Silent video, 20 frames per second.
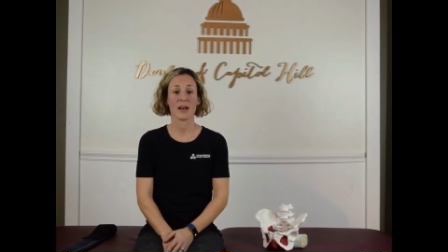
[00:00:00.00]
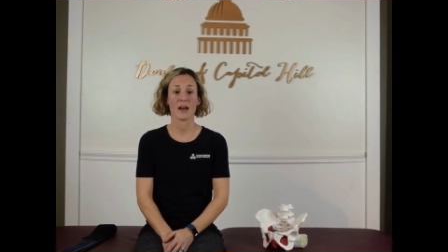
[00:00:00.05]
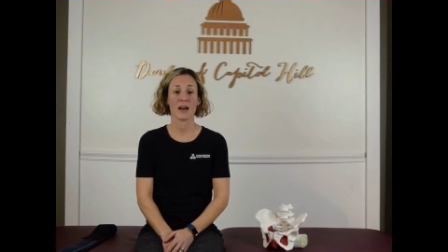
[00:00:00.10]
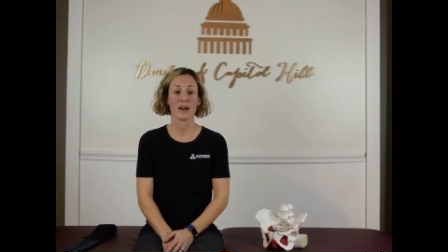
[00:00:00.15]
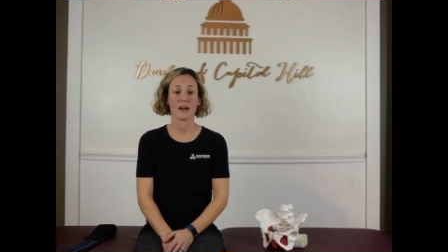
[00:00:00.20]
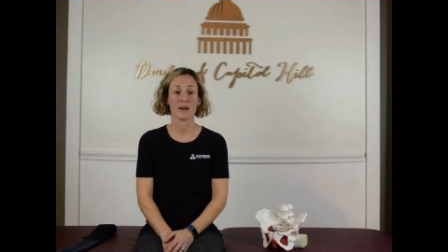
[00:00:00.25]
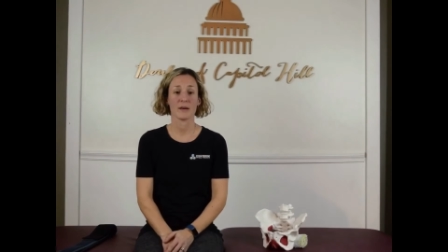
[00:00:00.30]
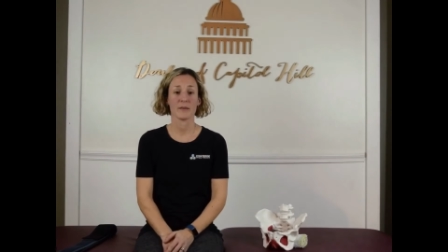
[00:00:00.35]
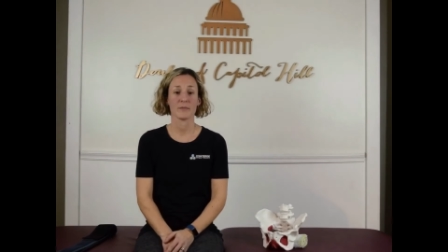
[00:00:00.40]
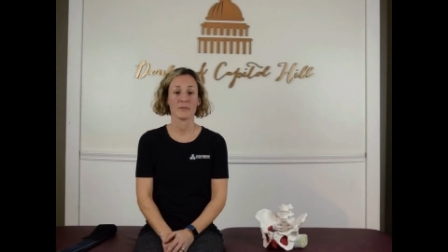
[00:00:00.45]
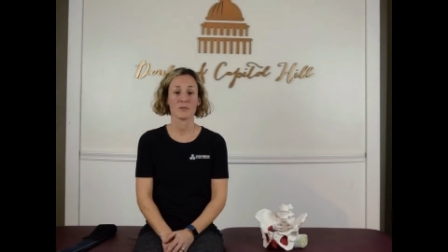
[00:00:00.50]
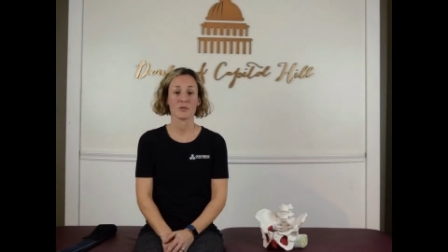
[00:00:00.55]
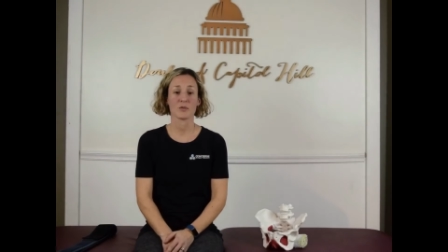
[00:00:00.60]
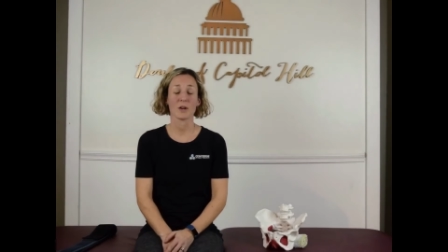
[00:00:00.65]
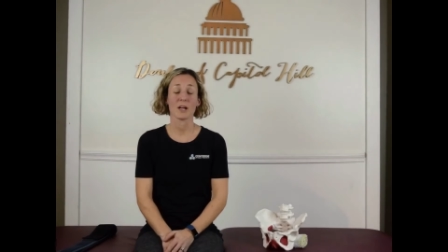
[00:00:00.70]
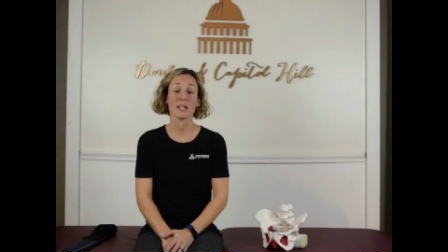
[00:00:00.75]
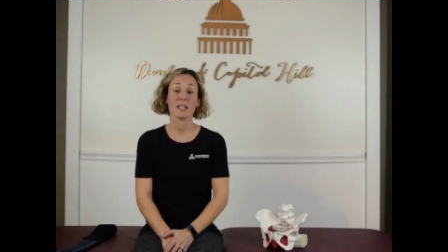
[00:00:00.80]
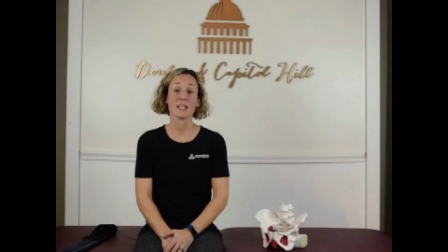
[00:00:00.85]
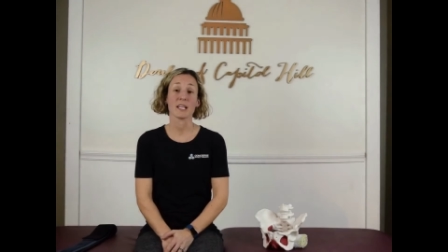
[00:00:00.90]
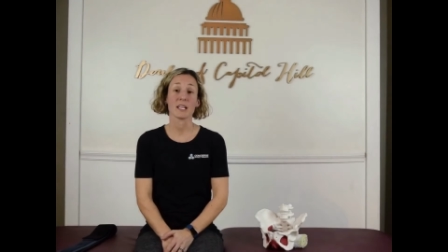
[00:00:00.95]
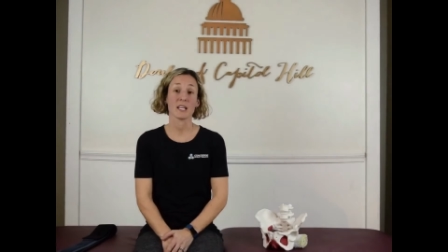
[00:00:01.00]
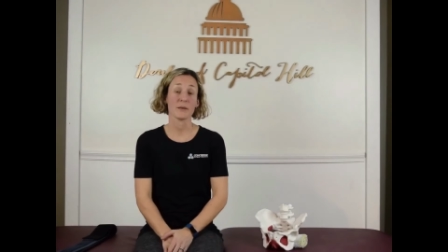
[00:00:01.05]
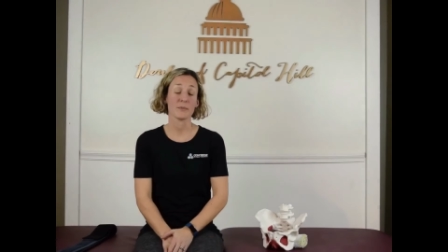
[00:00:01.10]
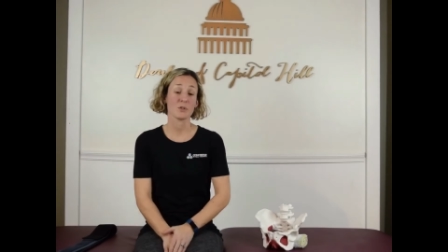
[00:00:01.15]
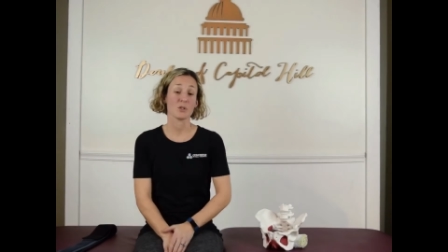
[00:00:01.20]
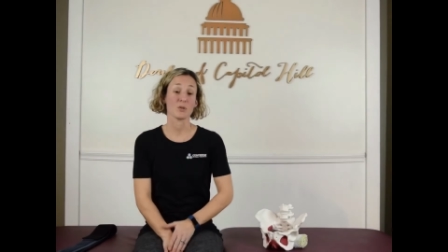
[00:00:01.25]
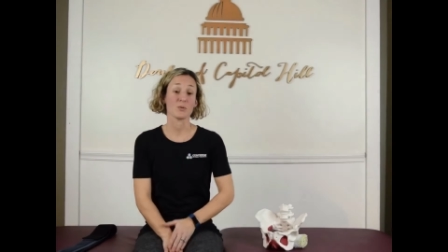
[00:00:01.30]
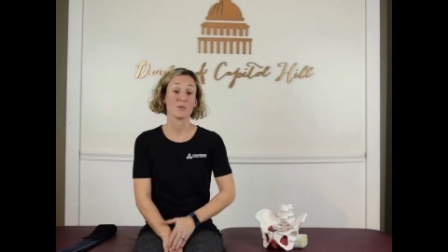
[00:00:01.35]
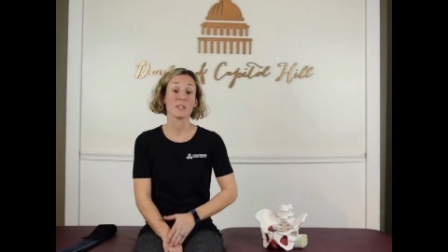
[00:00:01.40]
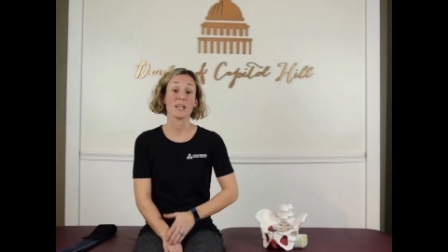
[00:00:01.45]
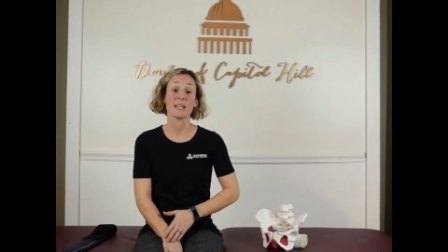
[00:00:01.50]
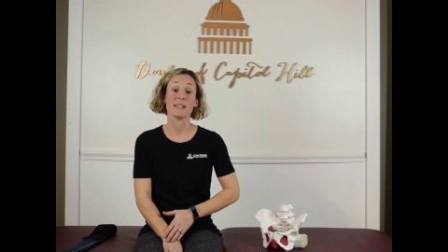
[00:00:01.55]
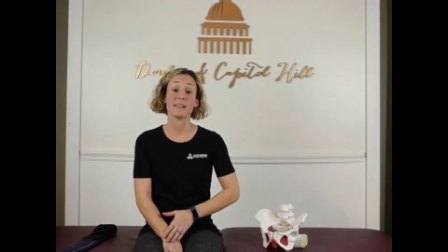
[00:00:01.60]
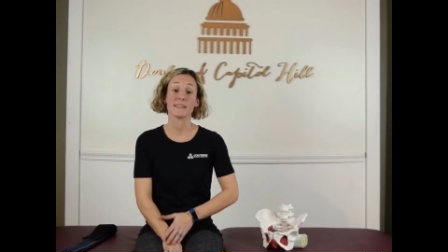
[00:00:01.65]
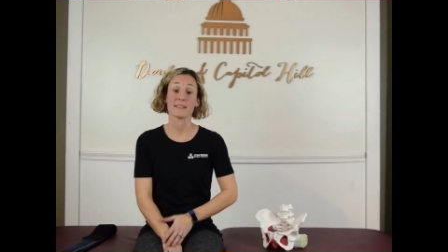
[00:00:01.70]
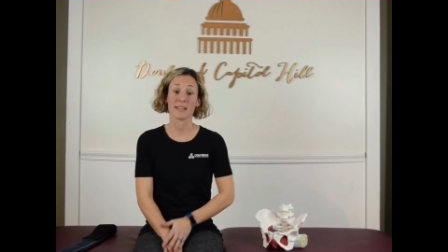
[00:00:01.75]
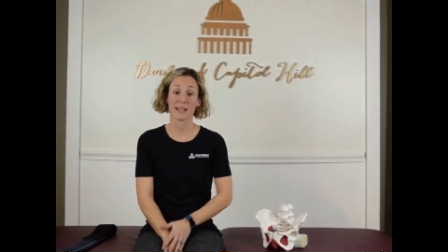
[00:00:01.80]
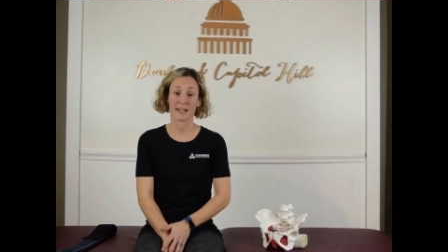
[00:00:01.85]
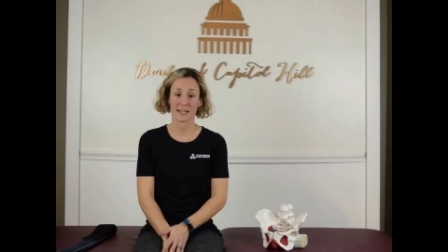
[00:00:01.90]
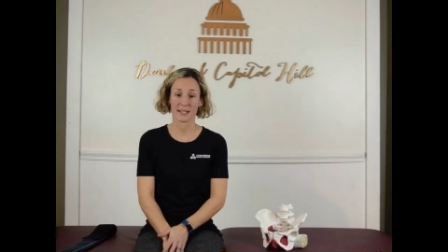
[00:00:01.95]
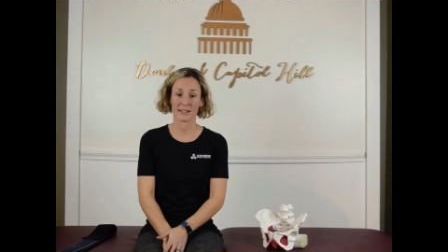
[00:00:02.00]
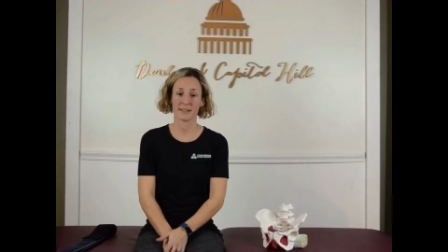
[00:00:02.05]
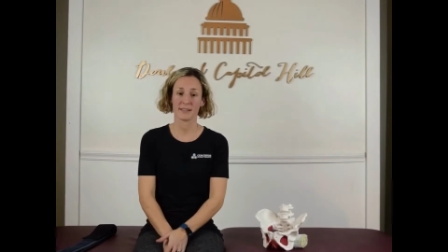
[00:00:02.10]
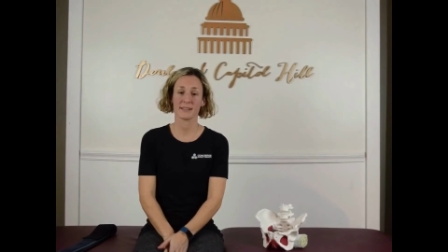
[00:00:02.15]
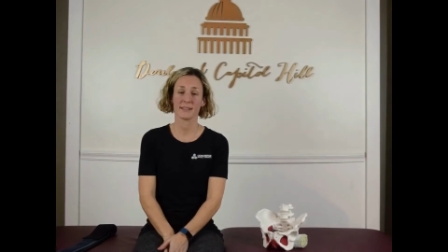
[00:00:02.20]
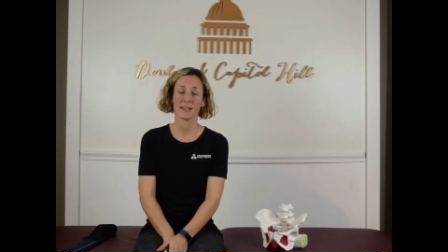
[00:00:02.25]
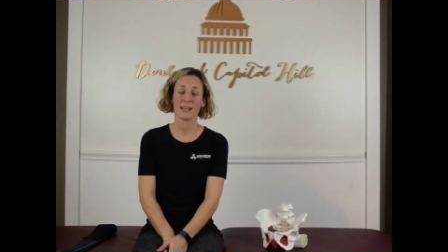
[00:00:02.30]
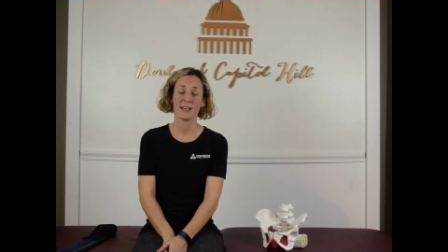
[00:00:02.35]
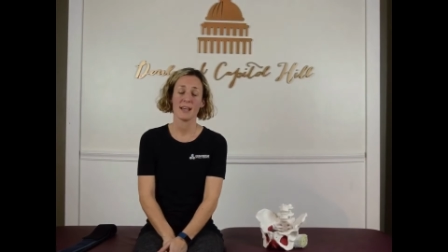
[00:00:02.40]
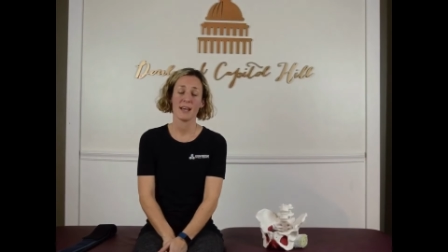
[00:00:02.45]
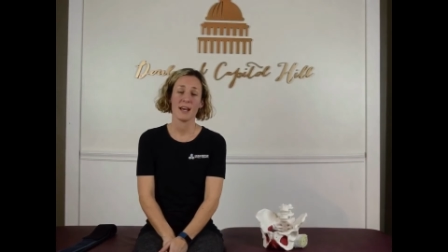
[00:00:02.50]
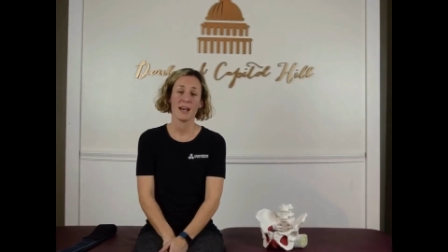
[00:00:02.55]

um, trying to get up to ten seconds.